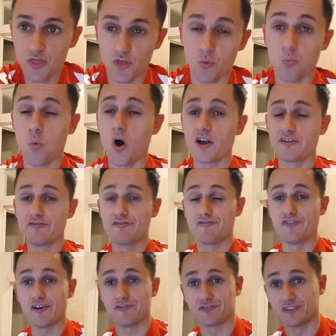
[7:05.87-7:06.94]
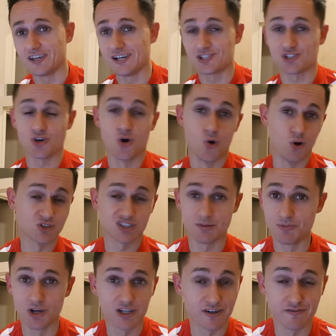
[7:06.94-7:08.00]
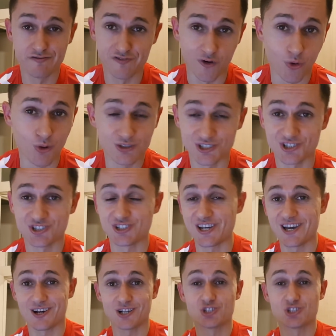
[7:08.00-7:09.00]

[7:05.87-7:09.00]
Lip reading: The 1:50, it's a horse I'm looking forward to seeing.